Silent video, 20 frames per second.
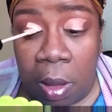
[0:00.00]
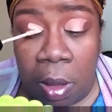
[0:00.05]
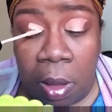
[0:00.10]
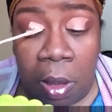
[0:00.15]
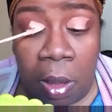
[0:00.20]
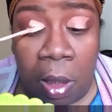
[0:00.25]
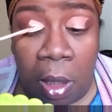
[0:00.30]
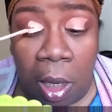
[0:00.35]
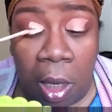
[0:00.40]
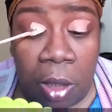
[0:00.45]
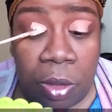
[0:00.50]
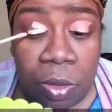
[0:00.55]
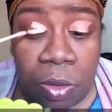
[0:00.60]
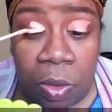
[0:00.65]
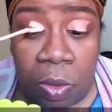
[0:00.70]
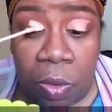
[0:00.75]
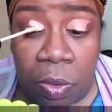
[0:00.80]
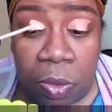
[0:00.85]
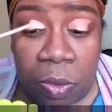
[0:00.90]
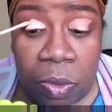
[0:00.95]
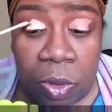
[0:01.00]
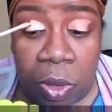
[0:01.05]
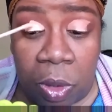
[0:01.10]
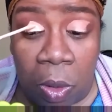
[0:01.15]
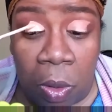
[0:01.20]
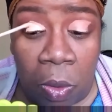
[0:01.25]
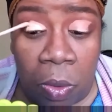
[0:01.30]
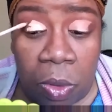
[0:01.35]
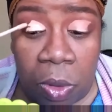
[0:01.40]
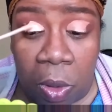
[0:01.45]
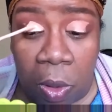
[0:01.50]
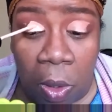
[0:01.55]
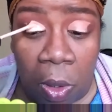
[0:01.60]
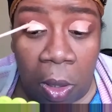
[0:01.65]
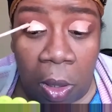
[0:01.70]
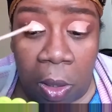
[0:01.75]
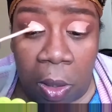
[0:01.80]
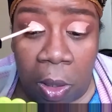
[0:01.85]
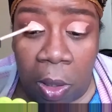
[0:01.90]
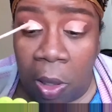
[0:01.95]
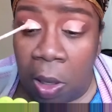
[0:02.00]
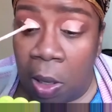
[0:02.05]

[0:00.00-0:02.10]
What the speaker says: in high school for the Coast Guard,